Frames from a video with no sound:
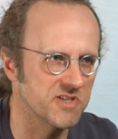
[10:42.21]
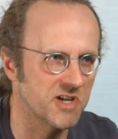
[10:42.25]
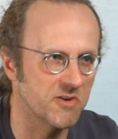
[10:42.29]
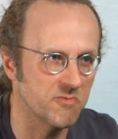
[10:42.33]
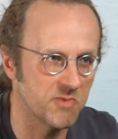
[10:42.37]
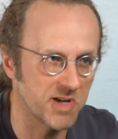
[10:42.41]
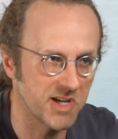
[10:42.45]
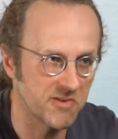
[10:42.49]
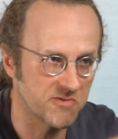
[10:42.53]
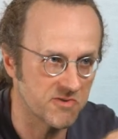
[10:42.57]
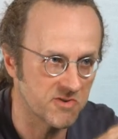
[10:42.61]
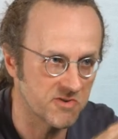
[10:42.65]
Now
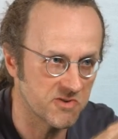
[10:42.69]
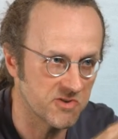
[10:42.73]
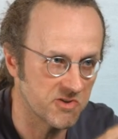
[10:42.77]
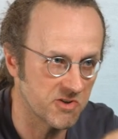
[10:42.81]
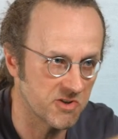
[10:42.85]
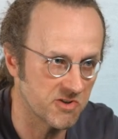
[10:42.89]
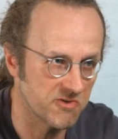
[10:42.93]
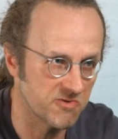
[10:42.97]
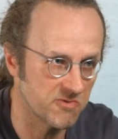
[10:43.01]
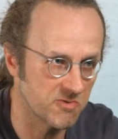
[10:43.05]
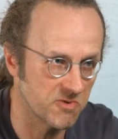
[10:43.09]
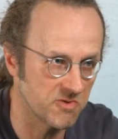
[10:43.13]
we have to
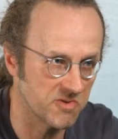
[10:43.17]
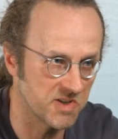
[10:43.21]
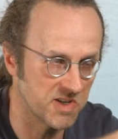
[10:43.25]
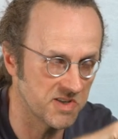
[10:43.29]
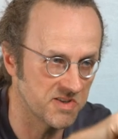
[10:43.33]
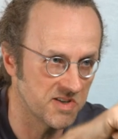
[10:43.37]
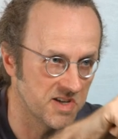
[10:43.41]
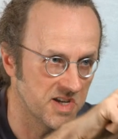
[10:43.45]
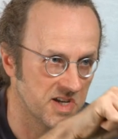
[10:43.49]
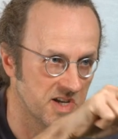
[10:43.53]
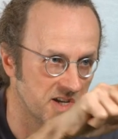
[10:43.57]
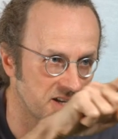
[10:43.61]
search for
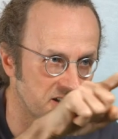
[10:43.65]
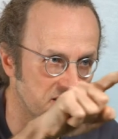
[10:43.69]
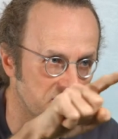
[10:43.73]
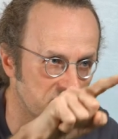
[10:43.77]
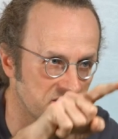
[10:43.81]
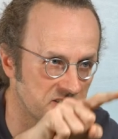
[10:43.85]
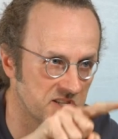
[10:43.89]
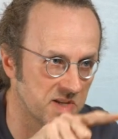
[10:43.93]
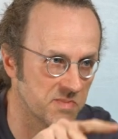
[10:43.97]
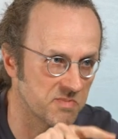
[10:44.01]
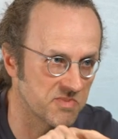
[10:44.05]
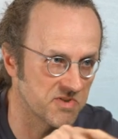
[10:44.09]
these
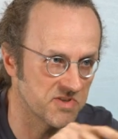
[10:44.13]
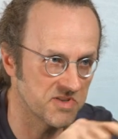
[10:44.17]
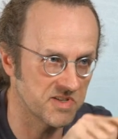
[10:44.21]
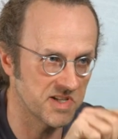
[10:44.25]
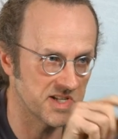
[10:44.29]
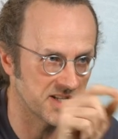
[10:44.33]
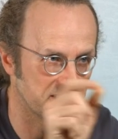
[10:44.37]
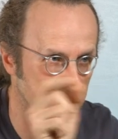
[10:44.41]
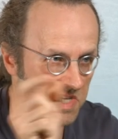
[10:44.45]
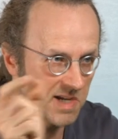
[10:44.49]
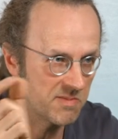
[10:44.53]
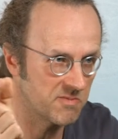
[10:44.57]
dips
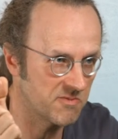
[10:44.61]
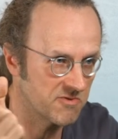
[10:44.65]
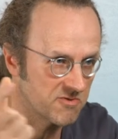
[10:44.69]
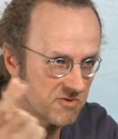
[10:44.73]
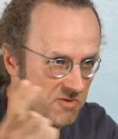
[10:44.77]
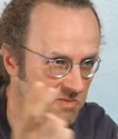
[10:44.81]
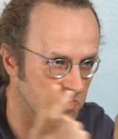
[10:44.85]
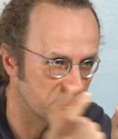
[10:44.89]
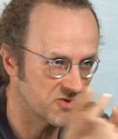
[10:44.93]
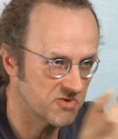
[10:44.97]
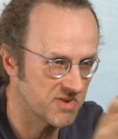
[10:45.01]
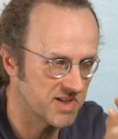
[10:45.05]
that come
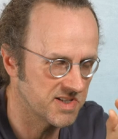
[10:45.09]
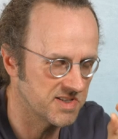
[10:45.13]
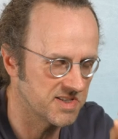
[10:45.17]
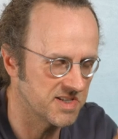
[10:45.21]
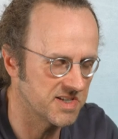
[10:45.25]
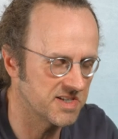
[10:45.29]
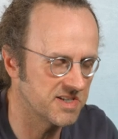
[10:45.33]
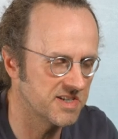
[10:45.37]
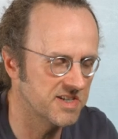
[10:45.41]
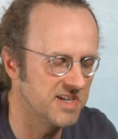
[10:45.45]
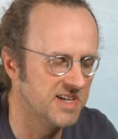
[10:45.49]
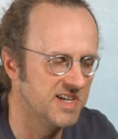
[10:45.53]
from a
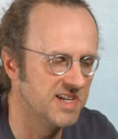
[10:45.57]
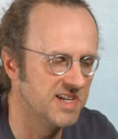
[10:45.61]
transit.